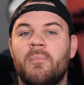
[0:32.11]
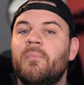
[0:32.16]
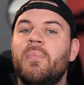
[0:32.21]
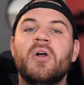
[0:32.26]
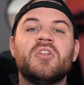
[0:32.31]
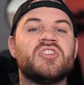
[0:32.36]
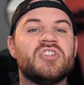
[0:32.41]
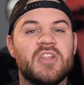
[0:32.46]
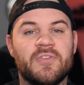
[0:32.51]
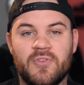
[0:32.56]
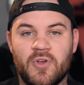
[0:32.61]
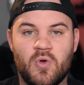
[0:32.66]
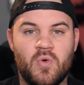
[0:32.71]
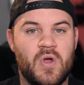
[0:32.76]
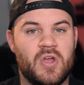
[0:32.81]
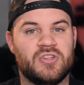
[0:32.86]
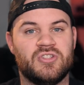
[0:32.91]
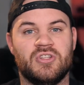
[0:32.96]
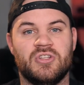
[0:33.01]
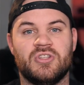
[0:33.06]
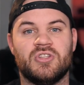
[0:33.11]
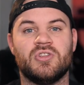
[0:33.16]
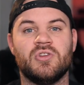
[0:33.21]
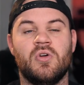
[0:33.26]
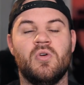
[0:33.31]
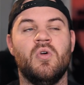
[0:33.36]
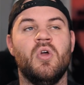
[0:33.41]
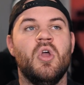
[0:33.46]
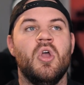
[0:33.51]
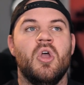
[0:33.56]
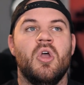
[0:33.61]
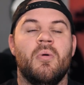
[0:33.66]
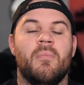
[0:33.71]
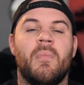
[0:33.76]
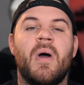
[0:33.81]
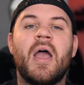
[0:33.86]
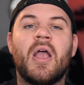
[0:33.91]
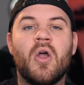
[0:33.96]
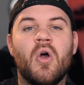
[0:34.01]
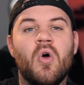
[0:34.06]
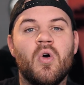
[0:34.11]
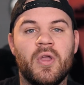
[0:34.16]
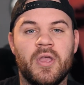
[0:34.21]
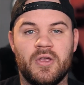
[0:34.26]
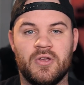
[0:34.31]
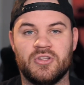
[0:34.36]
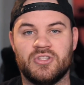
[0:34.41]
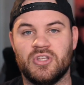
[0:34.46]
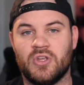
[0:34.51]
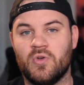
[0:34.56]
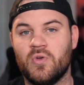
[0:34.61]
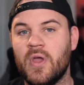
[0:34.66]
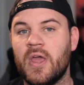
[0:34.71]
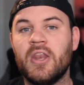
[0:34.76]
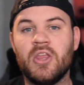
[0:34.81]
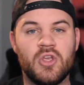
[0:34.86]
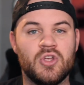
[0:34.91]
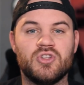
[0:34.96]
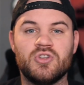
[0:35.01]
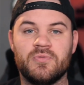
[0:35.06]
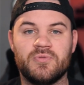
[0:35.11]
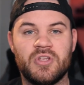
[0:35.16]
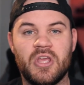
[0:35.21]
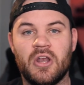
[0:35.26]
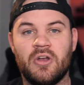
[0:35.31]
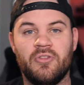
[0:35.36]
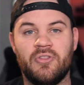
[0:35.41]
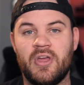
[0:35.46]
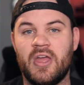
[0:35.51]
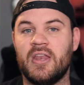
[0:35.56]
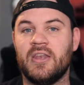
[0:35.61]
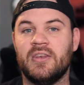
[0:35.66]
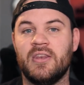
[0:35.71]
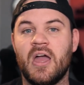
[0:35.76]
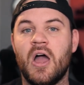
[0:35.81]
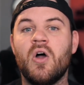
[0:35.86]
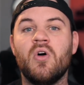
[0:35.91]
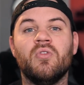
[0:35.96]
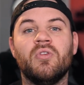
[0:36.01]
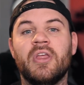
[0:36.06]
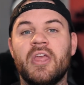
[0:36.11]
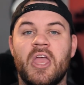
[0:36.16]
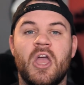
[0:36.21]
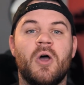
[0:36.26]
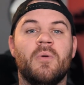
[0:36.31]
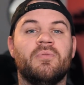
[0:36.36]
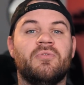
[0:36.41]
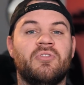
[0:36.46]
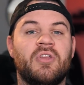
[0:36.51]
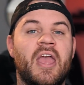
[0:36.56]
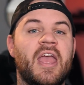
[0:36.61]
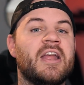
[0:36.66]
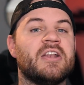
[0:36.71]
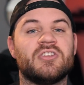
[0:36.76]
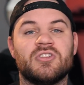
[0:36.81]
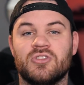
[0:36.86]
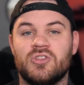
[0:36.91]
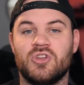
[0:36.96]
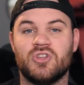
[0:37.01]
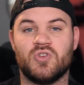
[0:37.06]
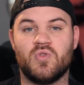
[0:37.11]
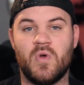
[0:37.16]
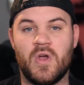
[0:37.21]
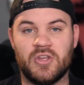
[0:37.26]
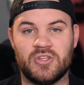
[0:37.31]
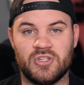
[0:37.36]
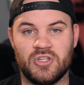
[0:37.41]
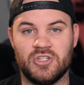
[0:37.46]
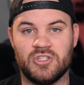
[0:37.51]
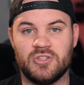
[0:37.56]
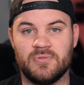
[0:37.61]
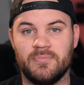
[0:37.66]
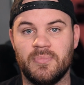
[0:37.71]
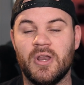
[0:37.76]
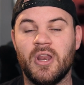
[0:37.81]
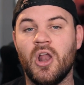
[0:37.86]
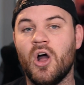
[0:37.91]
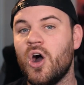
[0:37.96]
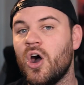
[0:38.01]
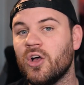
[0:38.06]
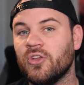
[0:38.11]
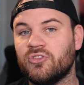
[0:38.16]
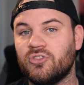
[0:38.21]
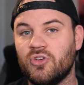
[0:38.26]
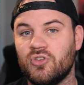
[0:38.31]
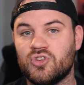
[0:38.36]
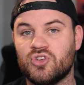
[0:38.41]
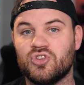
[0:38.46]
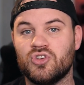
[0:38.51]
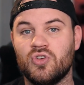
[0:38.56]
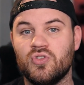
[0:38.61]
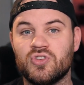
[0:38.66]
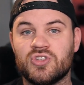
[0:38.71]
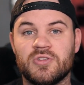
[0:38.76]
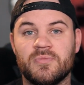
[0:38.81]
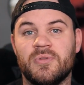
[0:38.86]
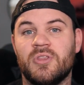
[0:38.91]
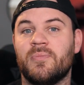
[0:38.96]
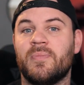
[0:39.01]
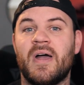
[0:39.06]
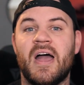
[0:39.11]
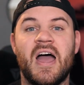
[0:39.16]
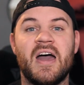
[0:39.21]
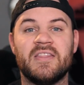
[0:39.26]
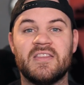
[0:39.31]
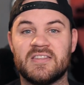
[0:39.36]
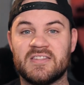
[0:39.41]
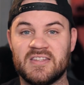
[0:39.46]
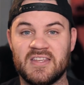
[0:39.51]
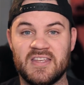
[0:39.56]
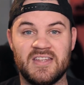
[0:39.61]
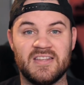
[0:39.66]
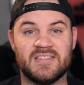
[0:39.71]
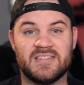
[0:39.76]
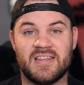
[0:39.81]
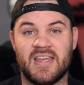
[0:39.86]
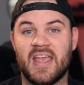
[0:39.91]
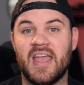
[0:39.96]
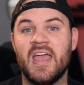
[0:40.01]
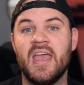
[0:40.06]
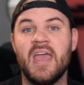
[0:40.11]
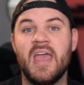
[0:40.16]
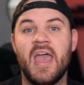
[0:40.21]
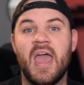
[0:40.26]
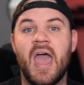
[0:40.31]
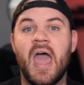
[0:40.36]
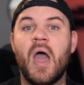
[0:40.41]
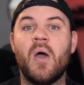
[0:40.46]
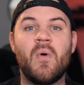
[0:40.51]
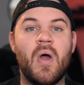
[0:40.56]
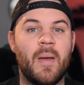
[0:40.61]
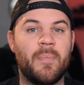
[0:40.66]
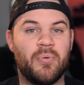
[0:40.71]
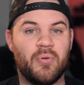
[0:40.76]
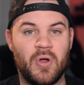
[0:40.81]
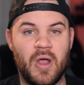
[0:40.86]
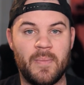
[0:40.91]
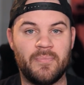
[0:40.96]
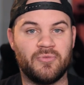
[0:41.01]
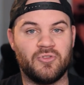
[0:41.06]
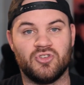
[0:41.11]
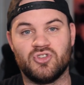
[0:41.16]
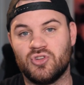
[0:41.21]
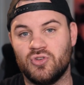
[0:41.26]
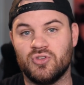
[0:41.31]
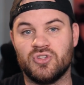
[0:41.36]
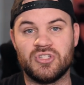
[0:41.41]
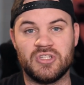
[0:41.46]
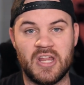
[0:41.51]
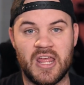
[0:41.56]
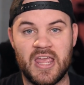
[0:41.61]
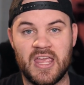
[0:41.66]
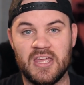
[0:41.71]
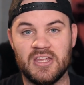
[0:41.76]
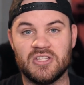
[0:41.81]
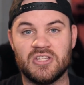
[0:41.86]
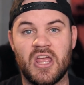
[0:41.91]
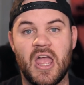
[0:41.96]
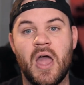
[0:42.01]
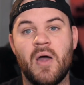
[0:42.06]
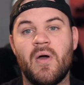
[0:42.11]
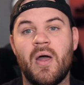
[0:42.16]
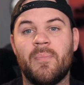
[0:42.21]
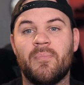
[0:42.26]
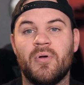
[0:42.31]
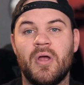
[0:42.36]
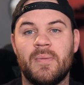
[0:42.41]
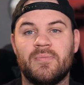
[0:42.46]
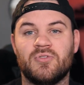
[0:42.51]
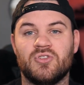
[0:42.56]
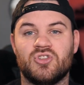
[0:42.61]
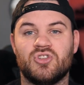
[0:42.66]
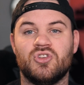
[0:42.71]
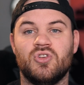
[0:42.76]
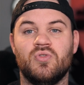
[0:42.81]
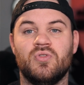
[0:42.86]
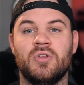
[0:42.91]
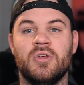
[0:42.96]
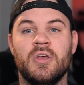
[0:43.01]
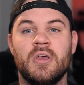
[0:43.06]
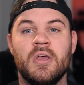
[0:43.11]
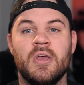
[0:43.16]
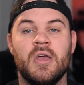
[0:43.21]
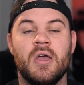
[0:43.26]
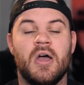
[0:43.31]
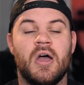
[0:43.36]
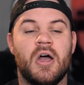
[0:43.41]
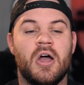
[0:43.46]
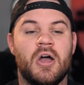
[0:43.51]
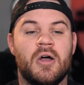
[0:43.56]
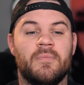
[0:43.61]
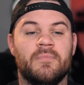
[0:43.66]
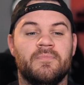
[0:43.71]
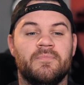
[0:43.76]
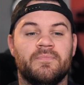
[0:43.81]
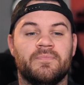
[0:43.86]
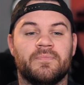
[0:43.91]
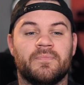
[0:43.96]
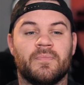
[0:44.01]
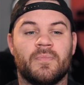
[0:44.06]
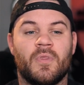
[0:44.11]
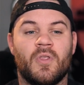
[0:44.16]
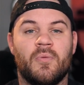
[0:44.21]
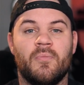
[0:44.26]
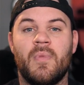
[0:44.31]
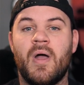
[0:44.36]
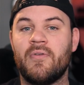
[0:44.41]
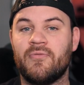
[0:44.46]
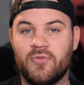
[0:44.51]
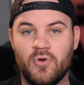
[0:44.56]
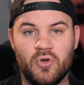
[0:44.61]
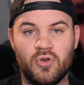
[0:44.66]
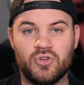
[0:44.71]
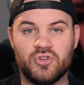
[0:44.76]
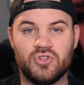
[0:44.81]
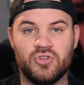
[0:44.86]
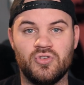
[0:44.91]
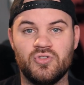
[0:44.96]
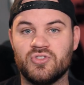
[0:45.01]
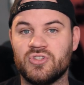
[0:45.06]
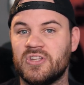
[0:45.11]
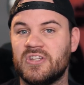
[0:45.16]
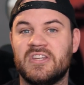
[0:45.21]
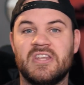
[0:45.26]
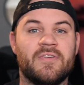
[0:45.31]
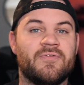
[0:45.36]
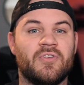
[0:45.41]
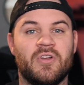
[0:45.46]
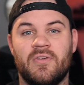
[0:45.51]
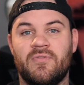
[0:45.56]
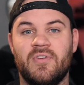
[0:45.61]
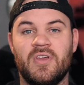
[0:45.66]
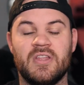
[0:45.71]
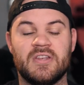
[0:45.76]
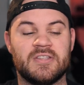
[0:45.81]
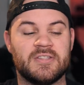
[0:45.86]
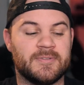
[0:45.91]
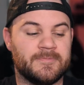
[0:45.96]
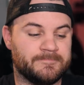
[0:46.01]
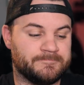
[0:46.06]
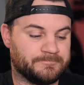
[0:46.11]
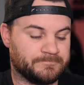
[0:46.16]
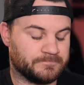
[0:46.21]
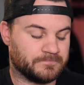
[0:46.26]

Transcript: Bunch of different questions. So my goal here is to create a YouTube channel that not only helps answer those questions, but it also shows some of the behind the scenes, like how I prep to shoot stage, how I prep to shoot my photo shoots and different events.